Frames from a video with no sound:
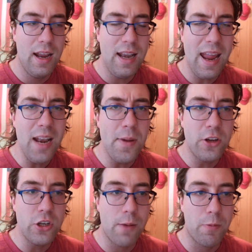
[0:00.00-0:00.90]
An
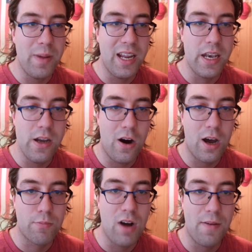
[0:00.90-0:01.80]
animation network being a
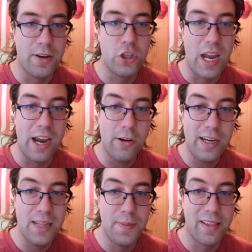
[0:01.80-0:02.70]
non-profit
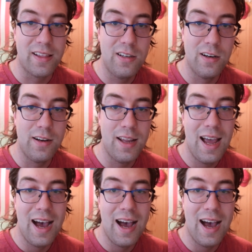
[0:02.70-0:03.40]
charity that makes good,